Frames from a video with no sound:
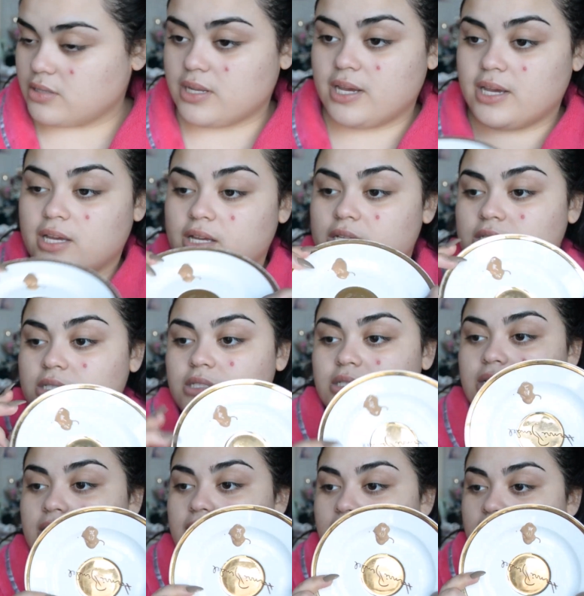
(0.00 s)
And
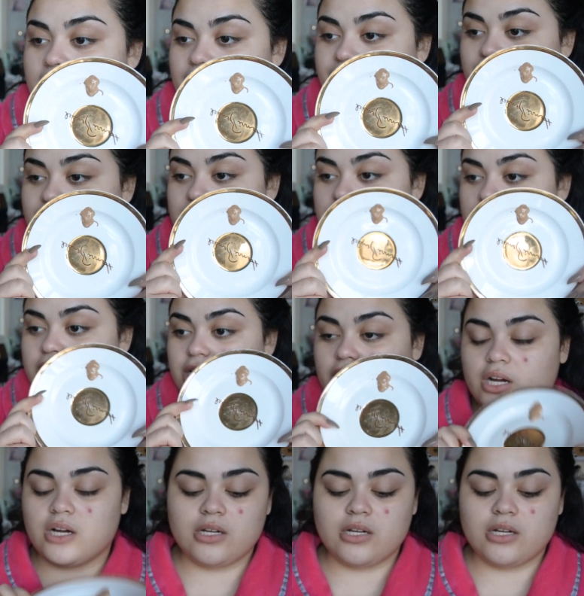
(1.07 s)
have it here.